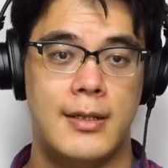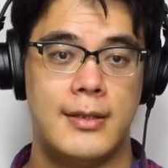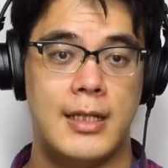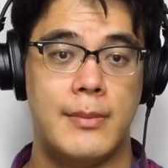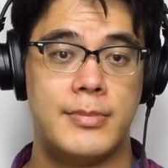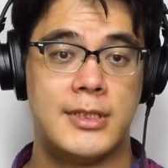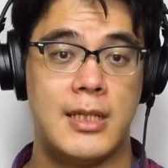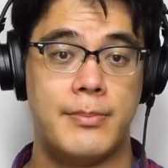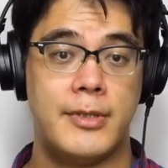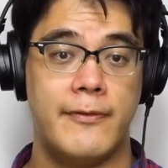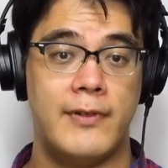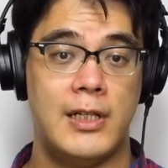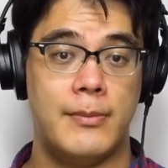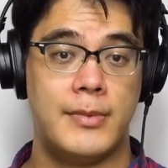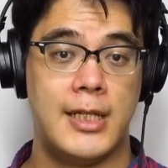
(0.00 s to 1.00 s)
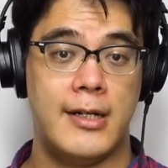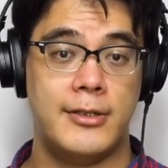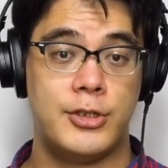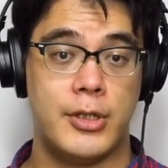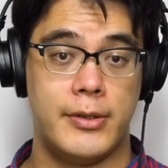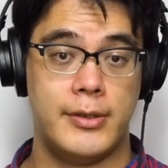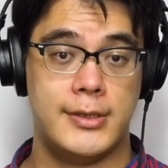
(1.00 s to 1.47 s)
Dubstep developed out of
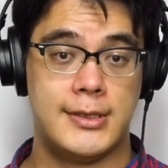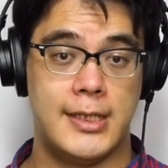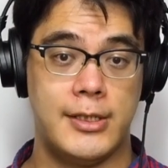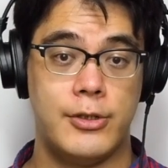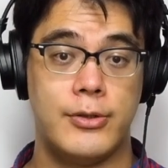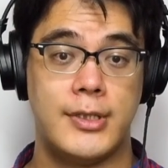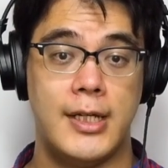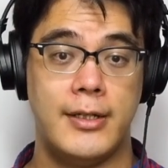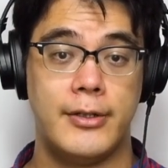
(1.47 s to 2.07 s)
genres like UK